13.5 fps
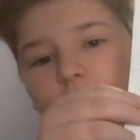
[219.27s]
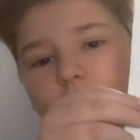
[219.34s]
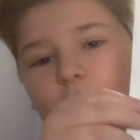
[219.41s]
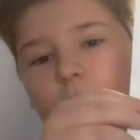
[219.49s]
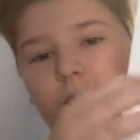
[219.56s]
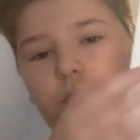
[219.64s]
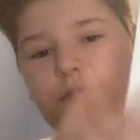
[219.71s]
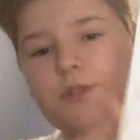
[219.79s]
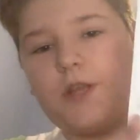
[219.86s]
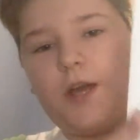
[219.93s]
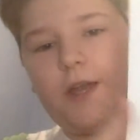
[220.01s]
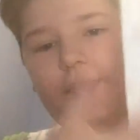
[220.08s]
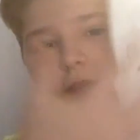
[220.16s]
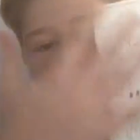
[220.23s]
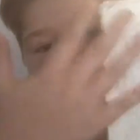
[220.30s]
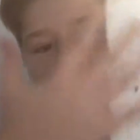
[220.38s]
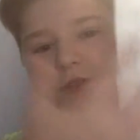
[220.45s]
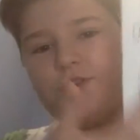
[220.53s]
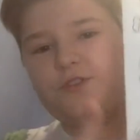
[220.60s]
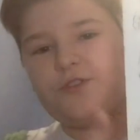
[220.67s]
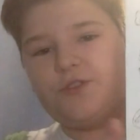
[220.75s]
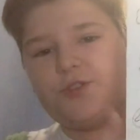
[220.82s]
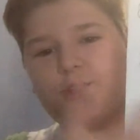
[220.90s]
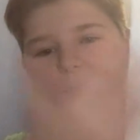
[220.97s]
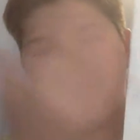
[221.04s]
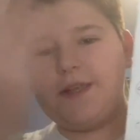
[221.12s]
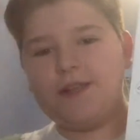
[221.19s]
I was like just
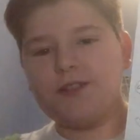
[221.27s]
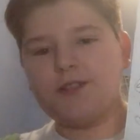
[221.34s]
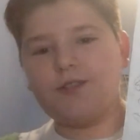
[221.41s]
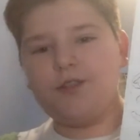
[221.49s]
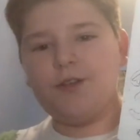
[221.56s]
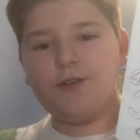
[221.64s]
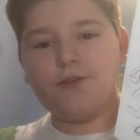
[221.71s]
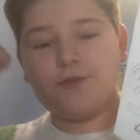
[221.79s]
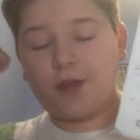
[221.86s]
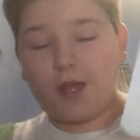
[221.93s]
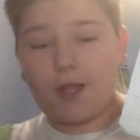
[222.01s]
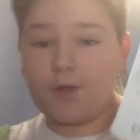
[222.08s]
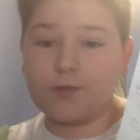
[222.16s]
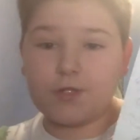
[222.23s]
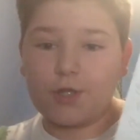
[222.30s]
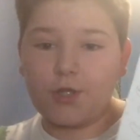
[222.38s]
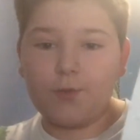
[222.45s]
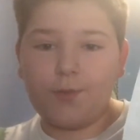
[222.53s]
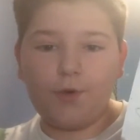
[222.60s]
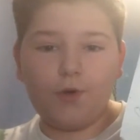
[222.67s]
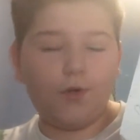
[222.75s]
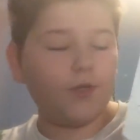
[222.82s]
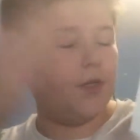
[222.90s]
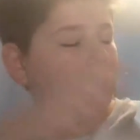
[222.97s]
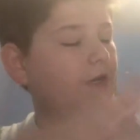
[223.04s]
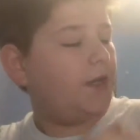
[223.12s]
doing stuff, like I was so bored